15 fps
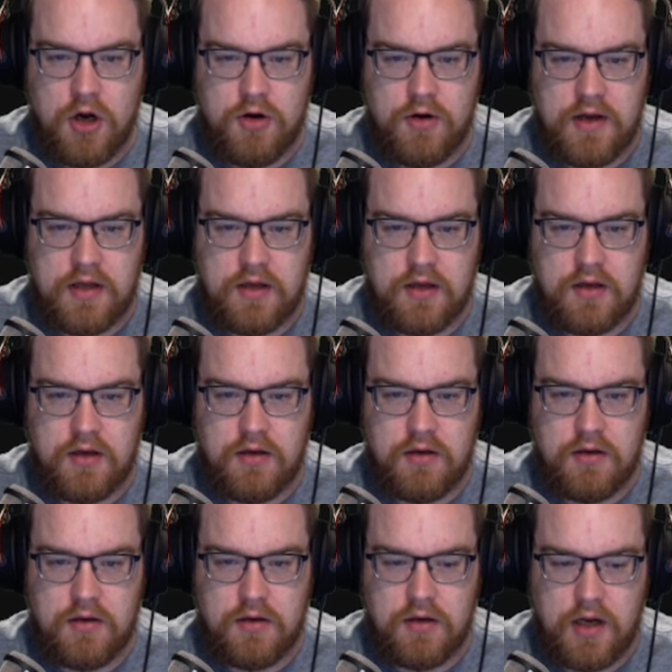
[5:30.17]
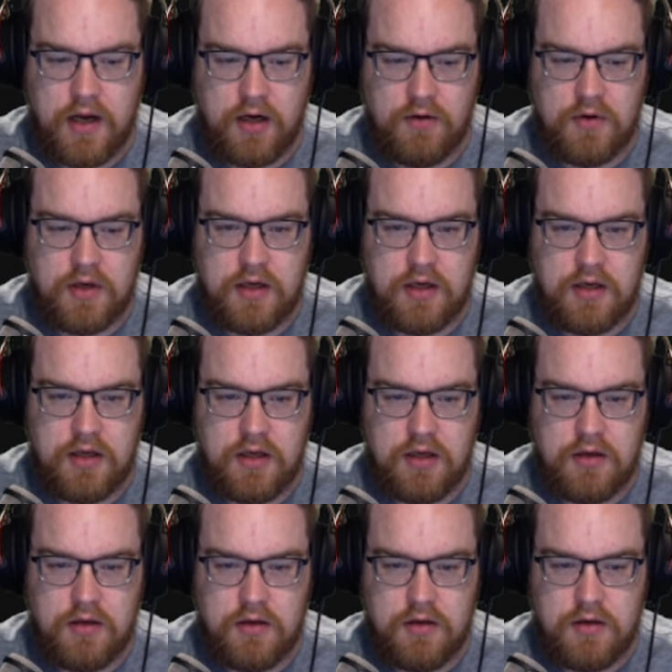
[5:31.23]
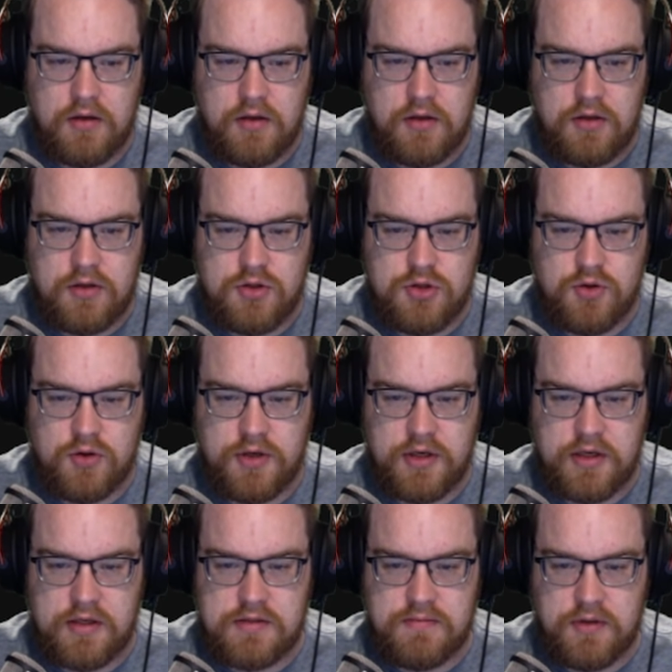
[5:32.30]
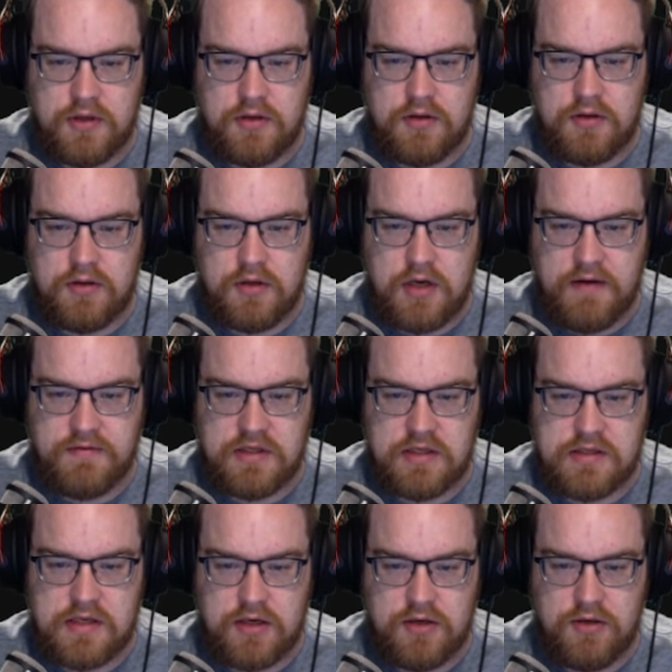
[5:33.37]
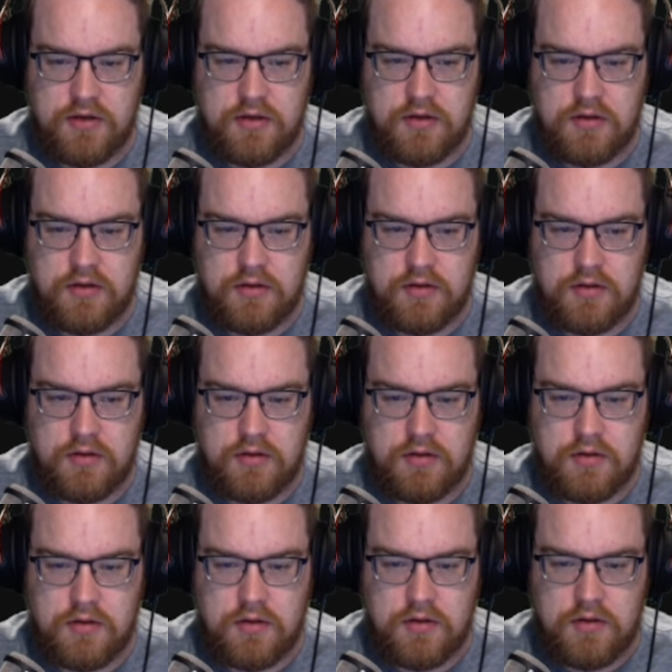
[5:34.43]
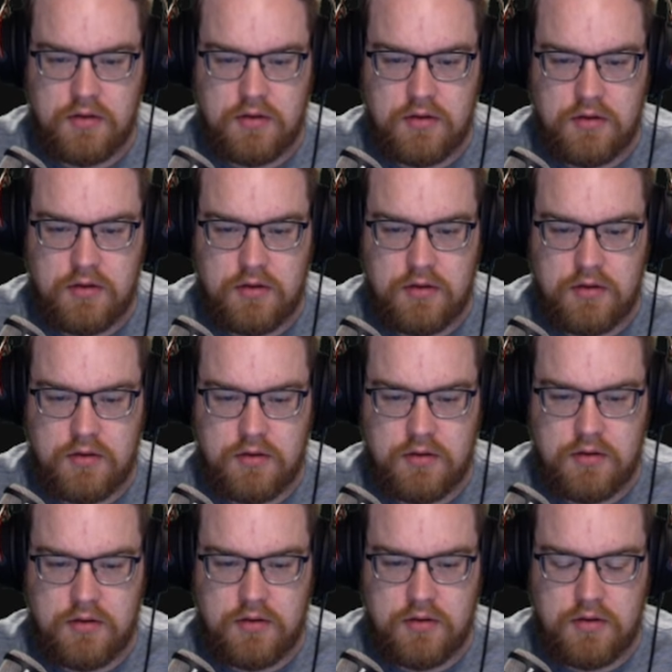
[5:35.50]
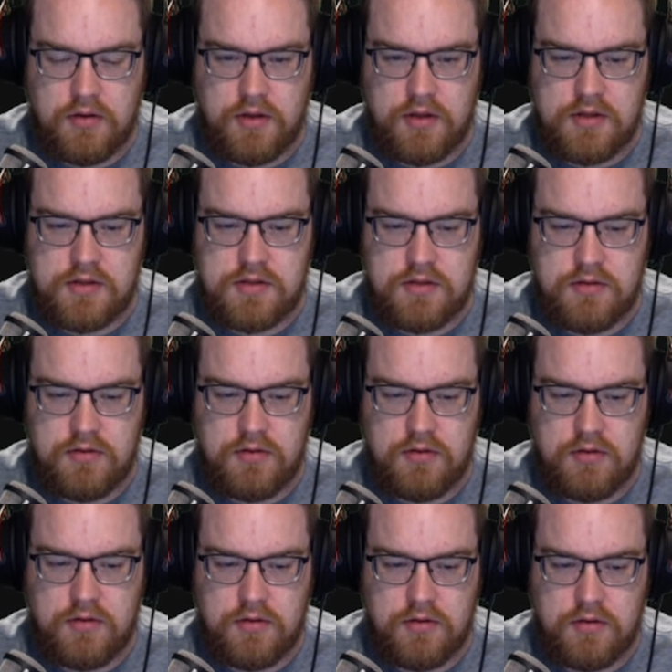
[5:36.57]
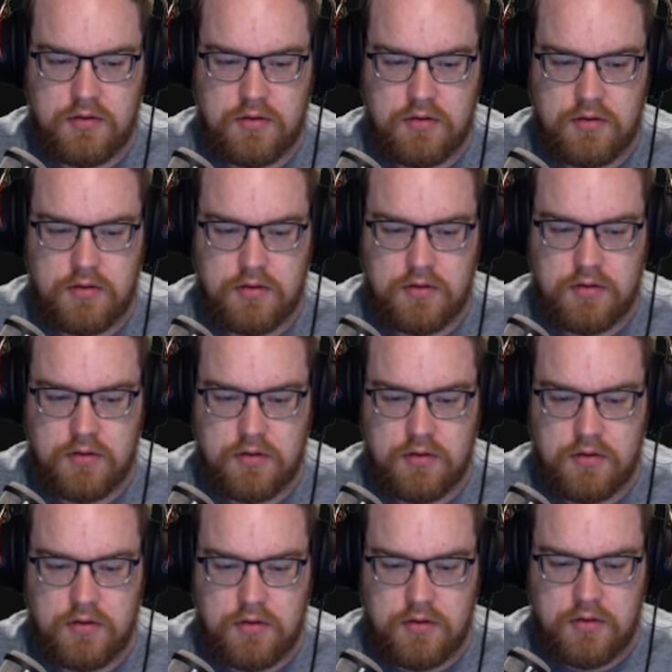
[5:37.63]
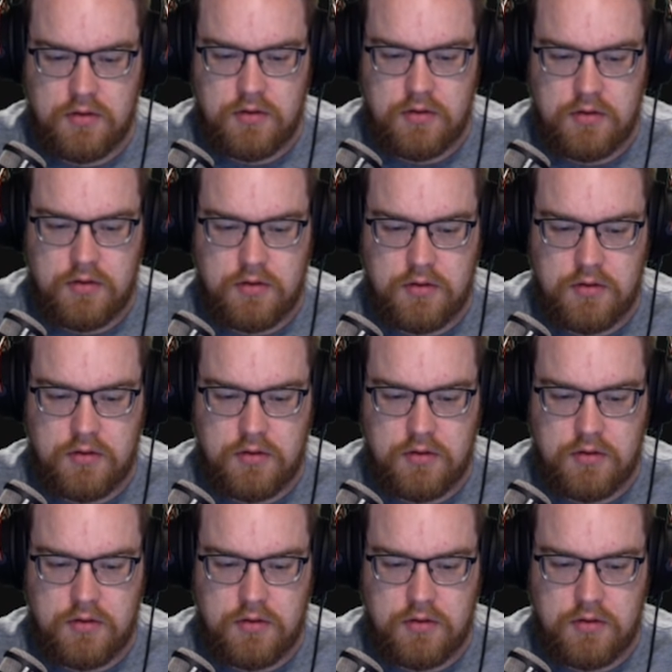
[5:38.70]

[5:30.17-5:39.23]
Wait, how do their shoes and glasses not catch fire? Now, you know what? I'm not even going to ask. We're just going to roll with it. We also see a new